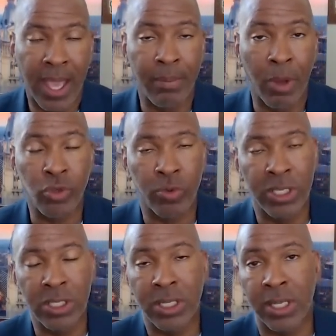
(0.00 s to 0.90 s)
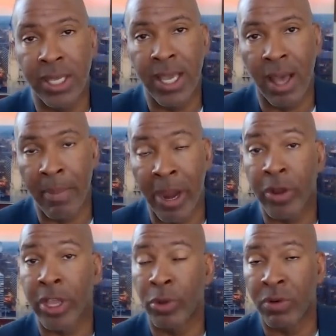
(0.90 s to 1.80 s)
and most recently,
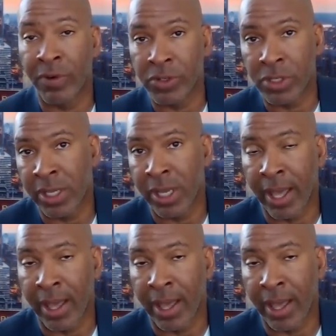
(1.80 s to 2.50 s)
American University